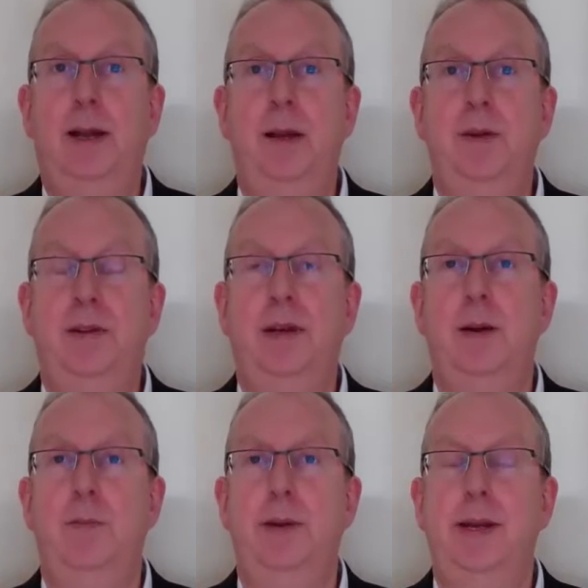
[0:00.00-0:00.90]
limited
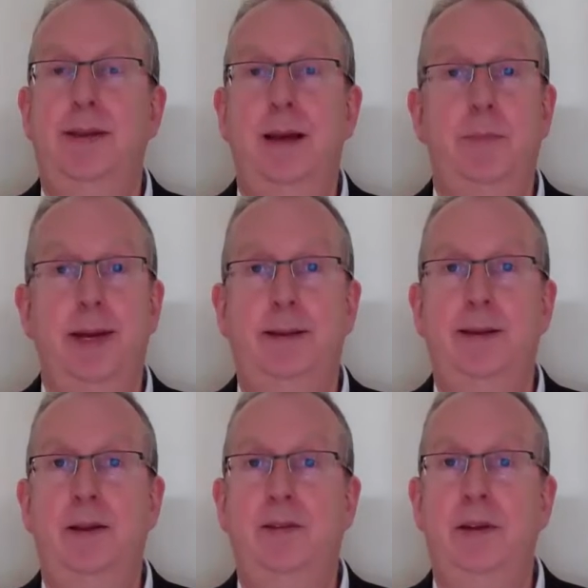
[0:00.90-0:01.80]
company, if that makes sense,